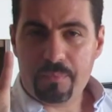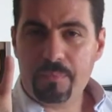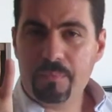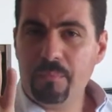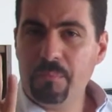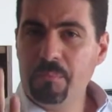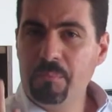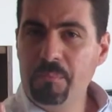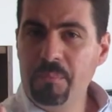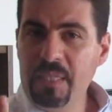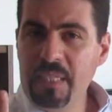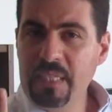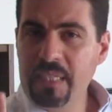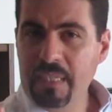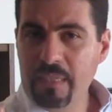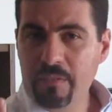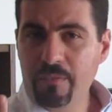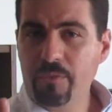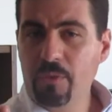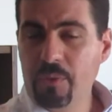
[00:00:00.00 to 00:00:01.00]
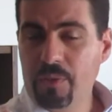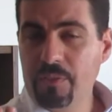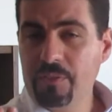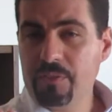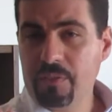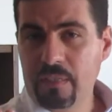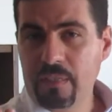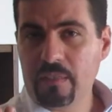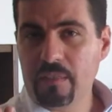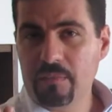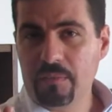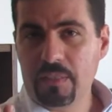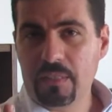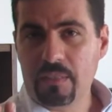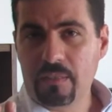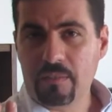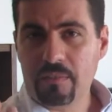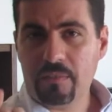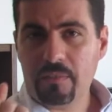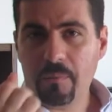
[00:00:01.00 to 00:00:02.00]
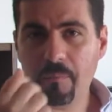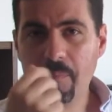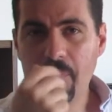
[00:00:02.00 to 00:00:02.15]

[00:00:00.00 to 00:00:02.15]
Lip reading: meaning-focused activities.